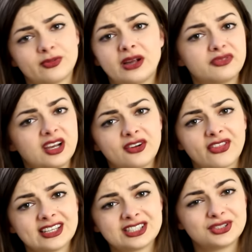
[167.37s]
of my favorite
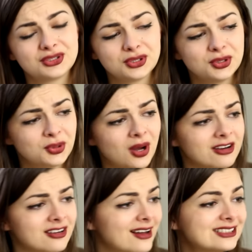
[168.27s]
things to do
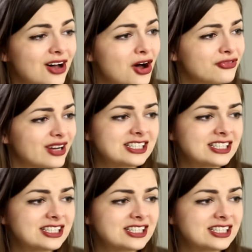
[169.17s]
on a night off.